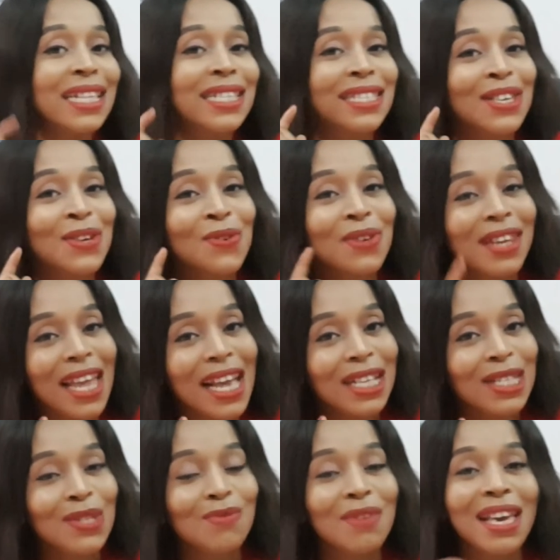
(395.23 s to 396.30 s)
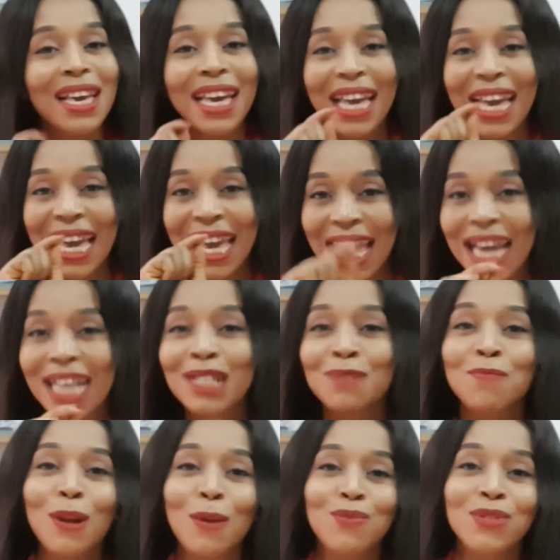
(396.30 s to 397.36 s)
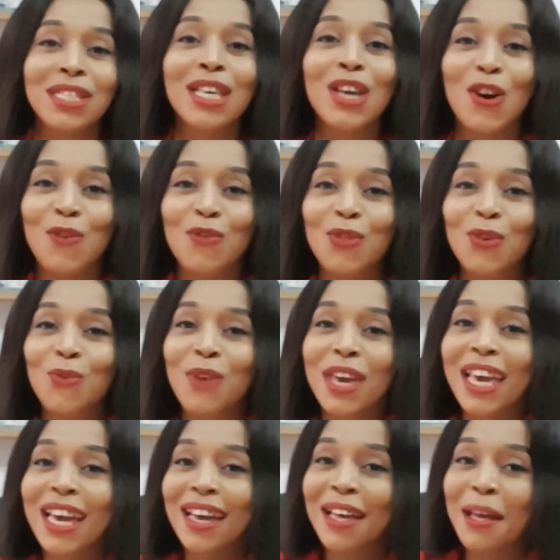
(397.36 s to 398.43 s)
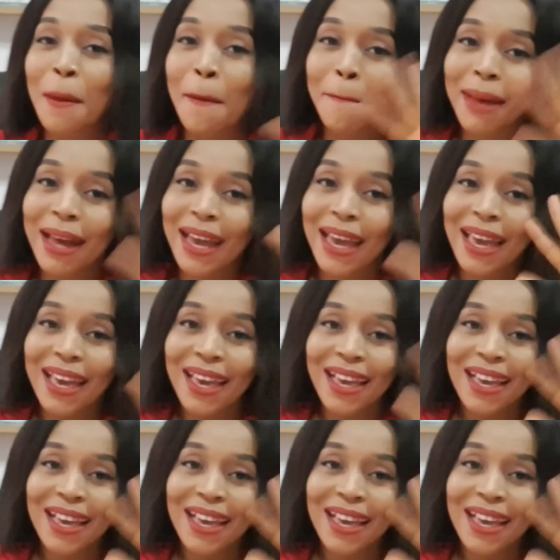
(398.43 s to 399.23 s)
Till next week, here is Property of the Week. Bye.